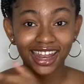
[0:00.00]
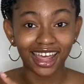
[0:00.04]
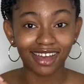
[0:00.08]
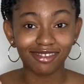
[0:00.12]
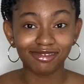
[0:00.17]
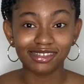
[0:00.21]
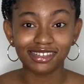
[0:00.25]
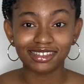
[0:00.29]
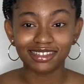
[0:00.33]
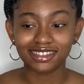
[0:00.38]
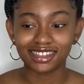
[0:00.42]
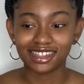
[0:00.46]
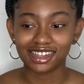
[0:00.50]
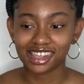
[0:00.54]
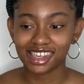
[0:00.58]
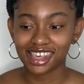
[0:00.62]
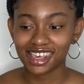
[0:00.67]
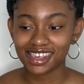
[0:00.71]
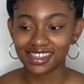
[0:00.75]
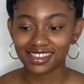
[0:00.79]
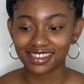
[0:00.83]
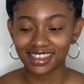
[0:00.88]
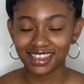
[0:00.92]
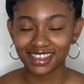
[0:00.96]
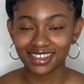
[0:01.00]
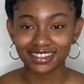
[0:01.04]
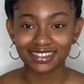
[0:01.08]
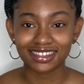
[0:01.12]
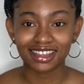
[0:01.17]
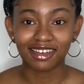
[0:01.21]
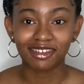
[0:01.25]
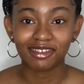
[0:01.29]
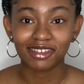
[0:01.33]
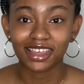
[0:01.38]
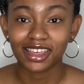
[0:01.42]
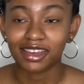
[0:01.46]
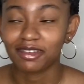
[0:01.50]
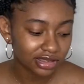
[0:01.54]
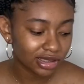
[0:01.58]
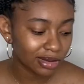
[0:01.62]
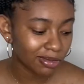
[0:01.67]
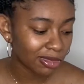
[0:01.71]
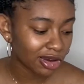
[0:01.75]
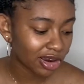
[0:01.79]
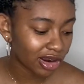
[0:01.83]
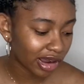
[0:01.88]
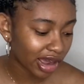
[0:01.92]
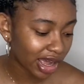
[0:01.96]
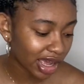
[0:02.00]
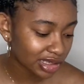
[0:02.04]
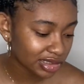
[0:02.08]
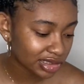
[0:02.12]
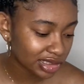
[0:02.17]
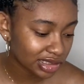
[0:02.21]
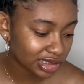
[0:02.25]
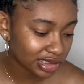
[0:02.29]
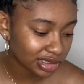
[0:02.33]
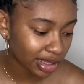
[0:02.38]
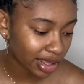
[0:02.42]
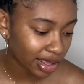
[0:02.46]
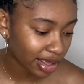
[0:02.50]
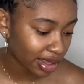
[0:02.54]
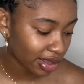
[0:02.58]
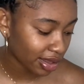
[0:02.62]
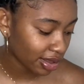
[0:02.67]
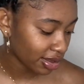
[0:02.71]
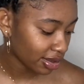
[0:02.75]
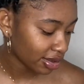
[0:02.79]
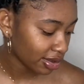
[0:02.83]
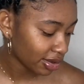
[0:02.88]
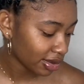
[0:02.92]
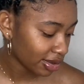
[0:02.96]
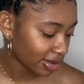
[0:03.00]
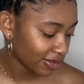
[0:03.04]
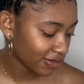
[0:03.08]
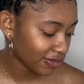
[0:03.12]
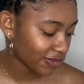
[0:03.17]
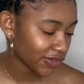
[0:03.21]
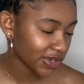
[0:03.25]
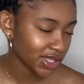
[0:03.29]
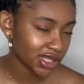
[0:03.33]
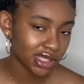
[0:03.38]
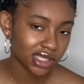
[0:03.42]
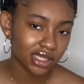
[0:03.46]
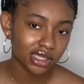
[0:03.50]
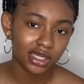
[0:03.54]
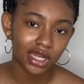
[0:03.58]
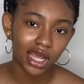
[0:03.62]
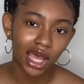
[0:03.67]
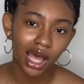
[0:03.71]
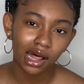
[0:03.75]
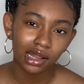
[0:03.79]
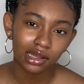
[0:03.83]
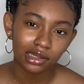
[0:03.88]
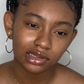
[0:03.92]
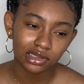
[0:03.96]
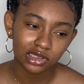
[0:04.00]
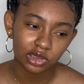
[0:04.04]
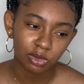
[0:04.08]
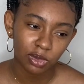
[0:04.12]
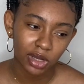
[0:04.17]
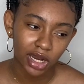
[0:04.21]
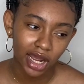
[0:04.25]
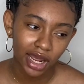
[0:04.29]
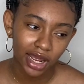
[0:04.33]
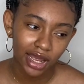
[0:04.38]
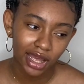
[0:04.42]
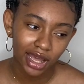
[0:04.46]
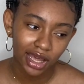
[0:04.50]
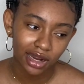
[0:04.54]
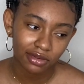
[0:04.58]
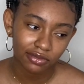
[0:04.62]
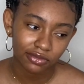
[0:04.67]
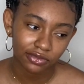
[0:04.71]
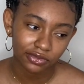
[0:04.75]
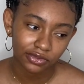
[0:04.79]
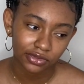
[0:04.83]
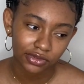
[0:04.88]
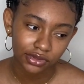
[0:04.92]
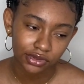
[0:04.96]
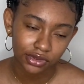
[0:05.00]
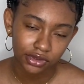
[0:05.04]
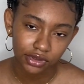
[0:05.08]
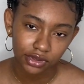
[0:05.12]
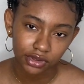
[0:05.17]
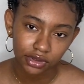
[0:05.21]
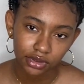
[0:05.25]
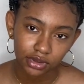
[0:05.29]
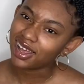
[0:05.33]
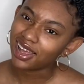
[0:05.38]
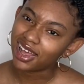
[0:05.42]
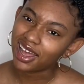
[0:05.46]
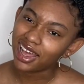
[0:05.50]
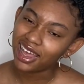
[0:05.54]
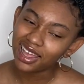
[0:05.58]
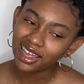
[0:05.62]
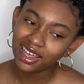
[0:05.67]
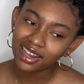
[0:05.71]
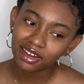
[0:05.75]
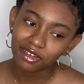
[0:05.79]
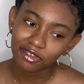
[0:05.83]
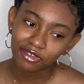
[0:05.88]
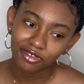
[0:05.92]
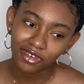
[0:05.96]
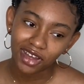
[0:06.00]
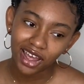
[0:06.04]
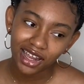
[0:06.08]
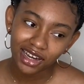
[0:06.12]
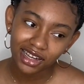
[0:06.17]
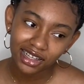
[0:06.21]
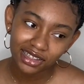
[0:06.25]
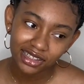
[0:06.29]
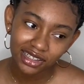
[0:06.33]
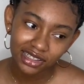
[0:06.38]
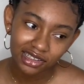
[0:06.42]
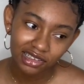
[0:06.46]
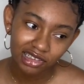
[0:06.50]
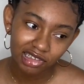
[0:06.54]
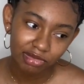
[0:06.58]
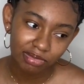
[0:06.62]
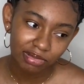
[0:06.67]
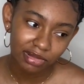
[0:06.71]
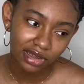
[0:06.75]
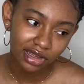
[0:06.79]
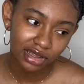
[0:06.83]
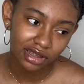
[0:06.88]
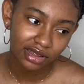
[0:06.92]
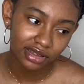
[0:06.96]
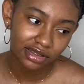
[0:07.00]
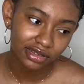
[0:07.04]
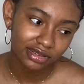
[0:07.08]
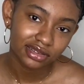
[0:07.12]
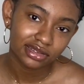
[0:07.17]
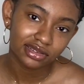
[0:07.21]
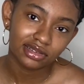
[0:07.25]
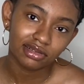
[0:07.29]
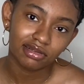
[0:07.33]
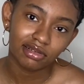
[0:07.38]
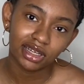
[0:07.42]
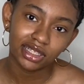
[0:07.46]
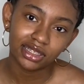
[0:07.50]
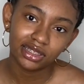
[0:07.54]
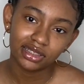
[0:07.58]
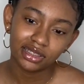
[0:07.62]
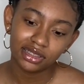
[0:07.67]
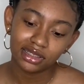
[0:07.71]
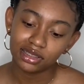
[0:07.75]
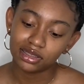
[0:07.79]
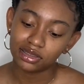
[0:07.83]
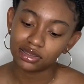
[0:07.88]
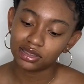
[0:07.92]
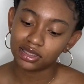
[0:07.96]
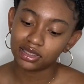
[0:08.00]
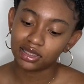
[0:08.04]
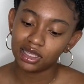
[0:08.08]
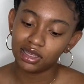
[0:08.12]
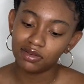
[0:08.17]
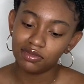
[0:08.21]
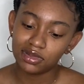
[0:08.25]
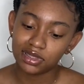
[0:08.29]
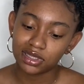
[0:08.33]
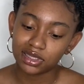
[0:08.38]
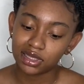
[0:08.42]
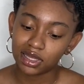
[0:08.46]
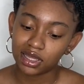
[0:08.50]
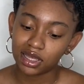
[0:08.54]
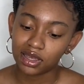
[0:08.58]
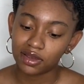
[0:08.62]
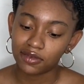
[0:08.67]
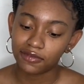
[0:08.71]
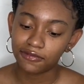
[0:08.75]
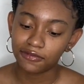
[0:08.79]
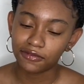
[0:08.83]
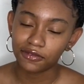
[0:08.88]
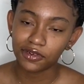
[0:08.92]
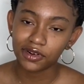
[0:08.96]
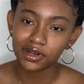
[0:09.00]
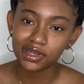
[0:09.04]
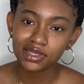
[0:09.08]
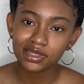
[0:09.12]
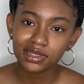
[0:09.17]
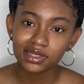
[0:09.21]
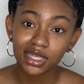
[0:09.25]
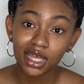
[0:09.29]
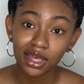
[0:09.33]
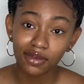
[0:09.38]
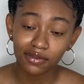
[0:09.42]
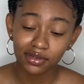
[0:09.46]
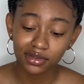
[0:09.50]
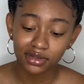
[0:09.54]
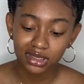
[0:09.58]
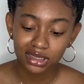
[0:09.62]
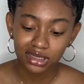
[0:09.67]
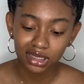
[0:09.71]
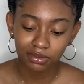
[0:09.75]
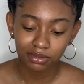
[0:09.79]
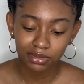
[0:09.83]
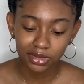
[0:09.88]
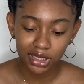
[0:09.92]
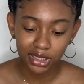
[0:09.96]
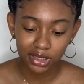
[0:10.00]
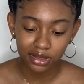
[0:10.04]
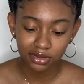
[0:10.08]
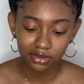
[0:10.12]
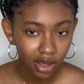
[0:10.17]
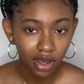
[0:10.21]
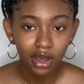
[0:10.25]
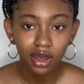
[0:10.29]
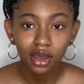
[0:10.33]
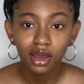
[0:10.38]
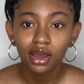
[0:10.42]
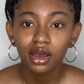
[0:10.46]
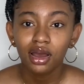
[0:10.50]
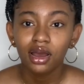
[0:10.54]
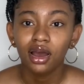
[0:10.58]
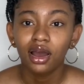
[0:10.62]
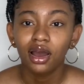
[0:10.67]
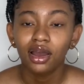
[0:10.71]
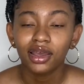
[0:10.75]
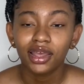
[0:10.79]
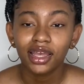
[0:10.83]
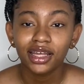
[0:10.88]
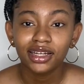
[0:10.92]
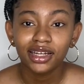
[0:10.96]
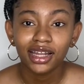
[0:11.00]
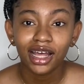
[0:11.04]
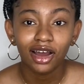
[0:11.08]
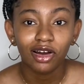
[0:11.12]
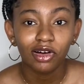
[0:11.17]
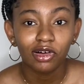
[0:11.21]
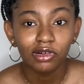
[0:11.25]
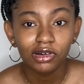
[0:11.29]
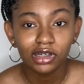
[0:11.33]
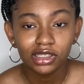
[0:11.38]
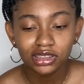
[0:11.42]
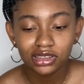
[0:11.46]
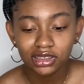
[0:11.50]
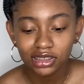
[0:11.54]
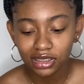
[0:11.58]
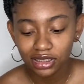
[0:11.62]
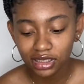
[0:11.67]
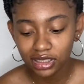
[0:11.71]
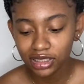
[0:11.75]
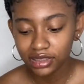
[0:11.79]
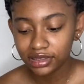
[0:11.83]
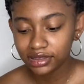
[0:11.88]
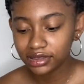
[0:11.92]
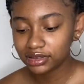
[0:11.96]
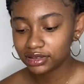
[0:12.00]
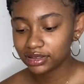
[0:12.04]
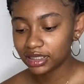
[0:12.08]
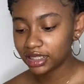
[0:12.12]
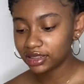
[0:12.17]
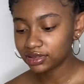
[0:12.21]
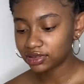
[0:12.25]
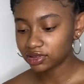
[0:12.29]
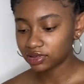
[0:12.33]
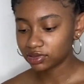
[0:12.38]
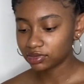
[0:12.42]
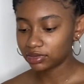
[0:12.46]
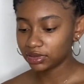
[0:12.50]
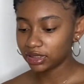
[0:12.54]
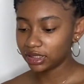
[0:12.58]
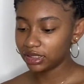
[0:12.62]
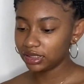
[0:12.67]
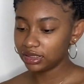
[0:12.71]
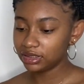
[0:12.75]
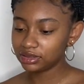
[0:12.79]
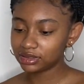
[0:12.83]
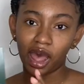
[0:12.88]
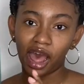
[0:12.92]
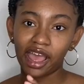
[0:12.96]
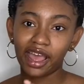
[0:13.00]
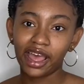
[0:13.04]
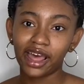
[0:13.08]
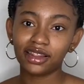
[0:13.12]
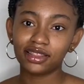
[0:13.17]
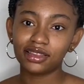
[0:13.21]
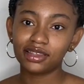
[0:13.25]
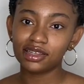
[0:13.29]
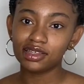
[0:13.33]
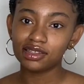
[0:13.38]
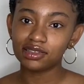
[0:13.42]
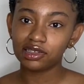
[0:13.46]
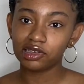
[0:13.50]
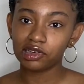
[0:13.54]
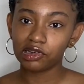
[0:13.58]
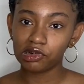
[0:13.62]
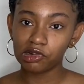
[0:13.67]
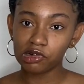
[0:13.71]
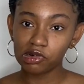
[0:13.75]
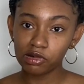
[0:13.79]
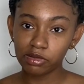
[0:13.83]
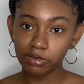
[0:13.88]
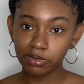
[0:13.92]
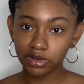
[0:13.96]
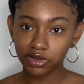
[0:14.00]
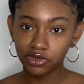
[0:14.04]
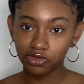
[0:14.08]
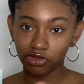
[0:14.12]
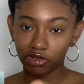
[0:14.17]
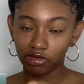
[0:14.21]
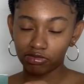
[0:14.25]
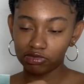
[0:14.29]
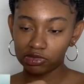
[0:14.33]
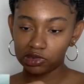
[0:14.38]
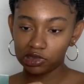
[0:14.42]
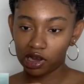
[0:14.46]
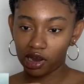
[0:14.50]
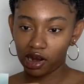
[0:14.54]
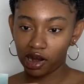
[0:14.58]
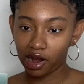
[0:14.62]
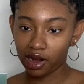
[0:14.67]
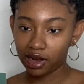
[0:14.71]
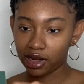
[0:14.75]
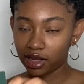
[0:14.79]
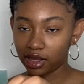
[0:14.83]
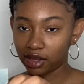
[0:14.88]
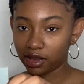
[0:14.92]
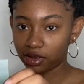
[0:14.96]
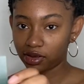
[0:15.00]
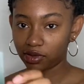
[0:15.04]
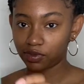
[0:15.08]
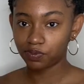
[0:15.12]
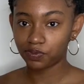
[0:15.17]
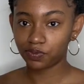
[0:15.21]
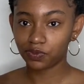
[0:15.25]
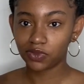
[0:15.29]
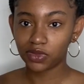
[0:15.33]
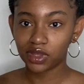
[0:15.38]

i want some Yeezys, so yeah them crocs is like $50, but I got them for, I had a $5 coupon, so I think it was like 47 something. Okay, now on to the accessories. I got these hoops from Target,